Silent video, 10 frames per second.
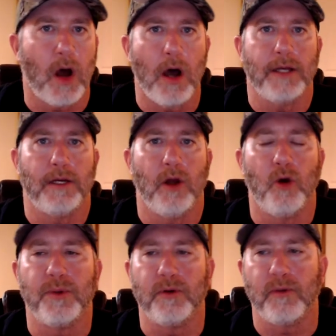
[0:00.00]
on an
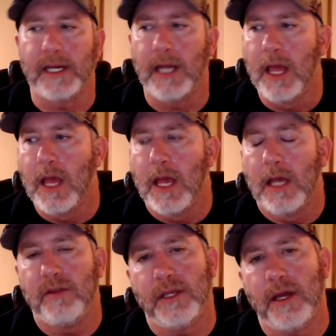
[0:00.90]
open reed.
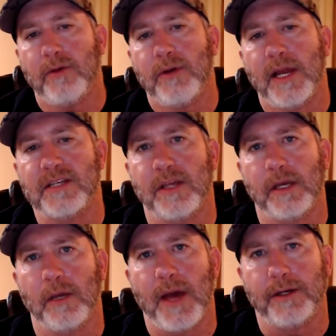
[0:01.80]
The other nice
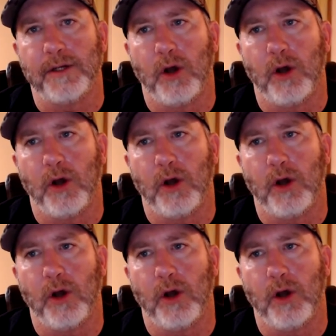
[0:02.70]
thing about an